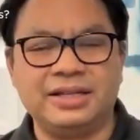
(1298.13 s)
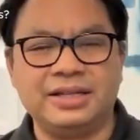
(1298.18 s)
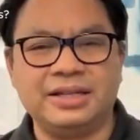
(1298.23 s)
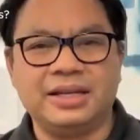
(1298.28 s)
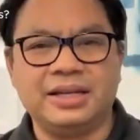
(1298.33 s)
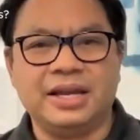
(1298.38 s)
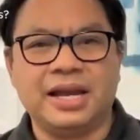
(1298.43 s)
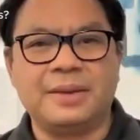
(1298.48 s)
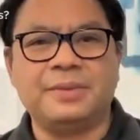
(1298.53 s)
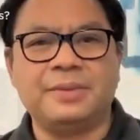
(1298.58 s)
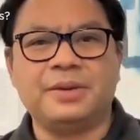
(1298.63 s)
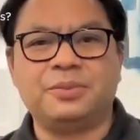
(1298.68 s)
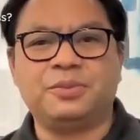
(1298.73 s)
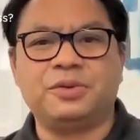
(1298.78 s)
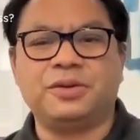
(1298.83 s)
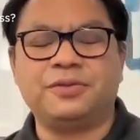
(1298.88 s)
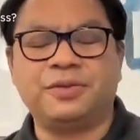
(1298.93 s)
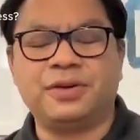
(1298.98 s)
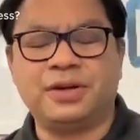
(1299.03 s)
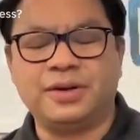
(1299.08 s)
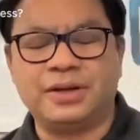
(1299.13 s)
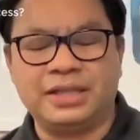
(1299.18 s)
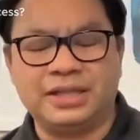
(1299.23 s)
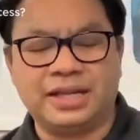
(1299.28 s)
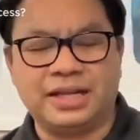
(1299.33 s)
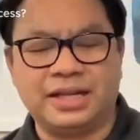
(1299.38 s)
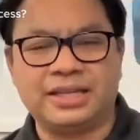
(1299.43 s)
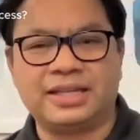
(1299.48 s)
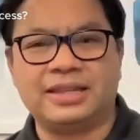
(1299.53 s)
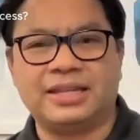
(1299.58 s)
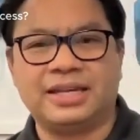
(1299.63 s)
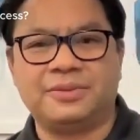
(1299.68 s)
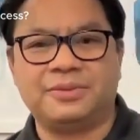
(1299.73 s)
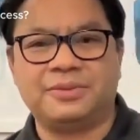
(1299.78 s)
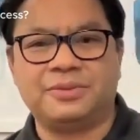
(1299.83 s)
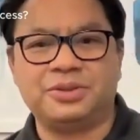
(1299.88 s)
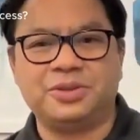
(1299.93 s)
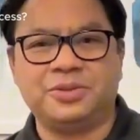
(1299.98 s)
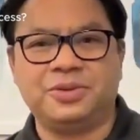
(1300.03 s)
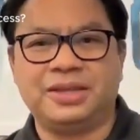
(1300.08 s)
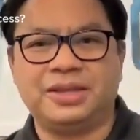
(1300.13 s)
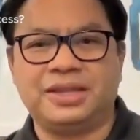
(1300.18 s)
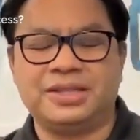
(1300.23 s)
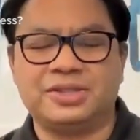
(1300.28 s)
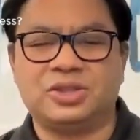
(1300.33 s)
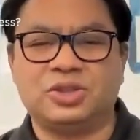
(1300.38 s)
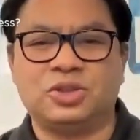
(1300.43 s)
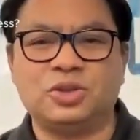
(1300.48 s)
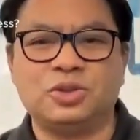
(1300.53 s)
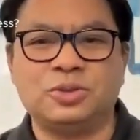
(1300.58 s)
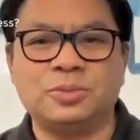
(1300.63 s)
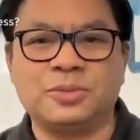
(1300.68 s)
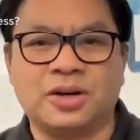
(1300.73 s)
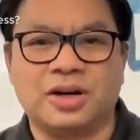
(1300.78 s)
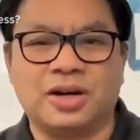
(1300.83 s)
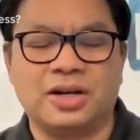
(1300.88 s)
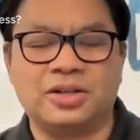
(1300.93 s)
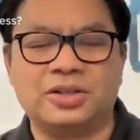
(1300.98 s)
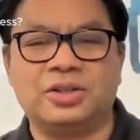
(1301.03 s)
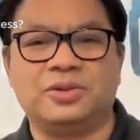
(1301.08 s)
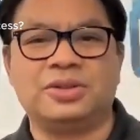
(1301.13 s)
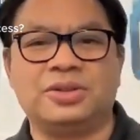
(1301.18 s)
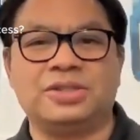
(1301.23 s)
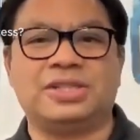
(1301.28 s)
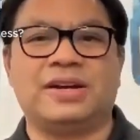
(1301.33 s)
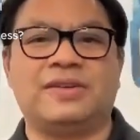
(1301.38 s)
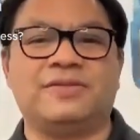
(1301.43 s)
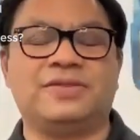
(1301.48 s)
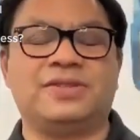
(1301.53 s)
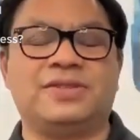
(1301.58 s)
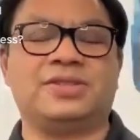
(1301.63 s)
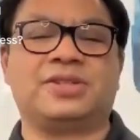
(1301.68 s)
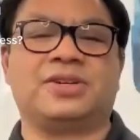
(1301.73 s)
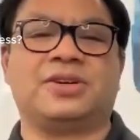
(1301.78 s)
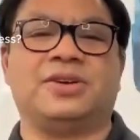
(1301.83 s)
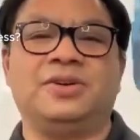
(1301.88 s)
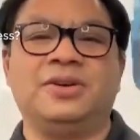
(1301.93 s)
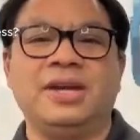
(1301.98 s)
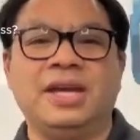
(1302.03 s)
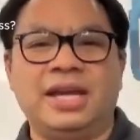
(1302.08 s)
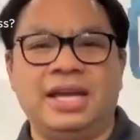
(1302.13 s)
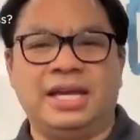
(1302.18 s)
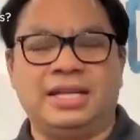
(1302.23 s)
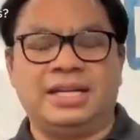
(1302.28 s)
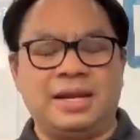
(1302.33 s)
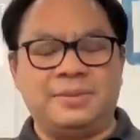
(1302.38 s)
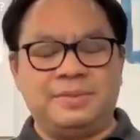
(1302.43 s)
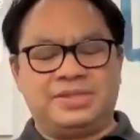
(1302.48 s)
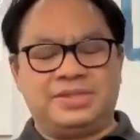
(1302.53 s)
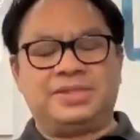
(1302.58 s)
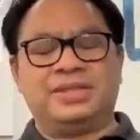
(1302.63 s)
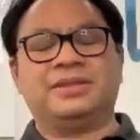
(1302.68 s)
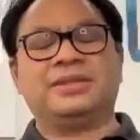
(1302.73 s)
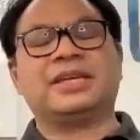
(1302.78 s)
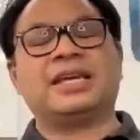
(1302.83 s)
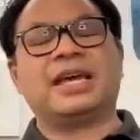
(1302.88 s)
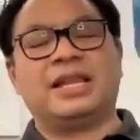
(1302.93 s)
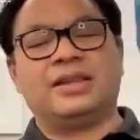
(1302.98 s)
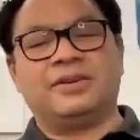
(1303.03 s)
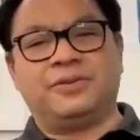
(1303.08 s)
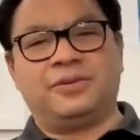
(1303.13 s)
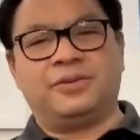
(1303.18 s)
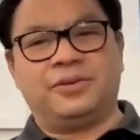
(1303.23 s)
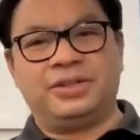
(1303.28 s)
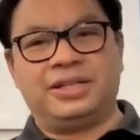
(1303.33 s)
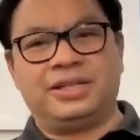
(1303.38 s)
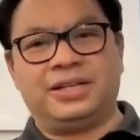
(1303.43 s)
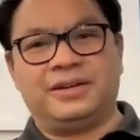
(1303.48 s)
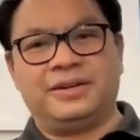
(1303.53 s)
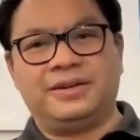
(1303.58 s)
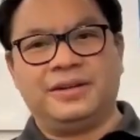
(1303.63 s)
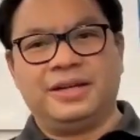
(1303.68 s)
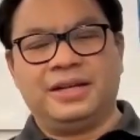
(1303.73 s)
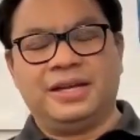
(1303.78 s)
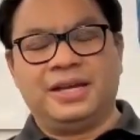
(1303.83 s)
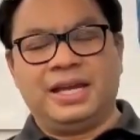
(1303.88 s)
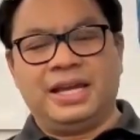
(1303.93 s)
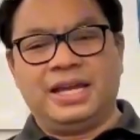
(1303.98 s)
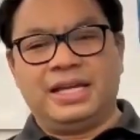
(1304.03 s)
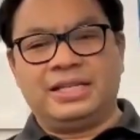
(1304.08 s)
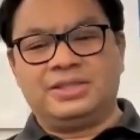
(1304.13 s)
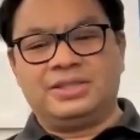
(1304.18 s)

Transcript: I mean, we're very lucky that we're doing this Zoom call. You're in San Francisco and I'm in Southern California, and so